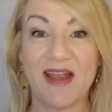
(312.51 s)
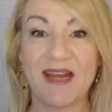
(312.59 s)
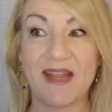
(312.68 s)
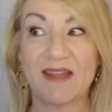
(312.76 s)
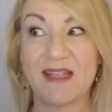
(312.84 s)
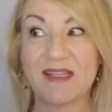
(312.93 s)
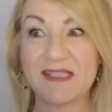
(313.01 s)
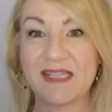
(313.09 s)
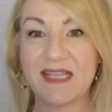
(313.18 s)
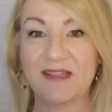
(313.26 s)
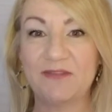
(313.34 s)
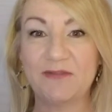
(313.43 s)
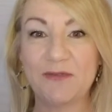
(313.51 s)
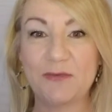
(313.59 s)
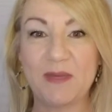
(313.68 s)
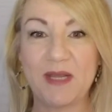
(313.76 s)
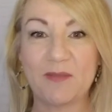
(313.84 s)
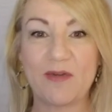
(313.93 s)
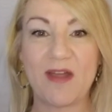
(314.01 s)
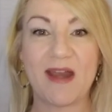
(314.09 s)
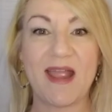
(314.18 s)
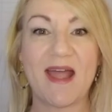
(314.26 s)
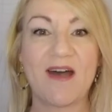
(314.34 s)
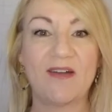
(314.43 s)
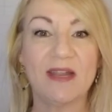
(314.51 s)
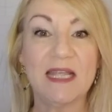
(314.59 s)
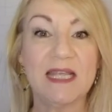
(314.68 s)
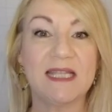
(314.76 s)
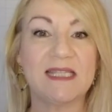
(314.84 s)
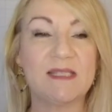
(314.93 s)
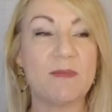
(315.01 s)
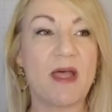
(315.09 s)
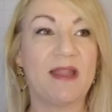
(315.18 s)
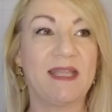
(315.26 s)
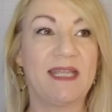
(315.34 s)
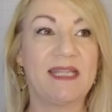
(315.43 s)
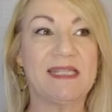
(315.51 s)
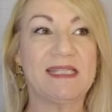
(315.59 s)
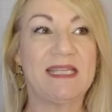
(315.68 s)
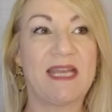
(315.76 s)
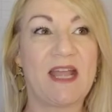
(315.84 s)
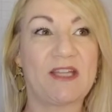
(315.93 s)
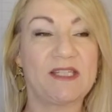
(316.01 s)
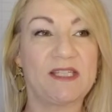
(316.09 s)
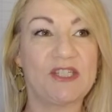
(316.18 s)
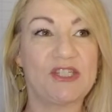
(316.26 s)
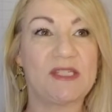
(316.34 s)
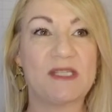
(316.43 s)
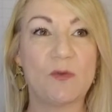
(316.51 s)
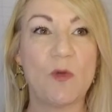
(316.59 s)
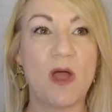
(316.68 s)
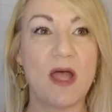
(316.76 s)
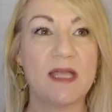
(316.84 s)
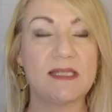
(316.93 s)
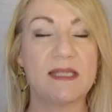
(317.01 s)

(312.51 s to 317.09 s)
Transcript: And then seeing the food being brought out and smelling it and seeing how delicious it was.